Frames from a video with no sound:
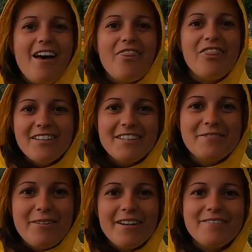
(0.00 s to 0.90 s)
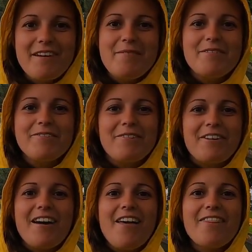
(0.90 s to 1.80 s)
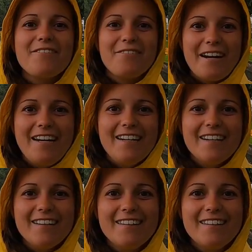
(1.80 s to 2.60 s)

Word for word: And this is what it's famous for, the rain.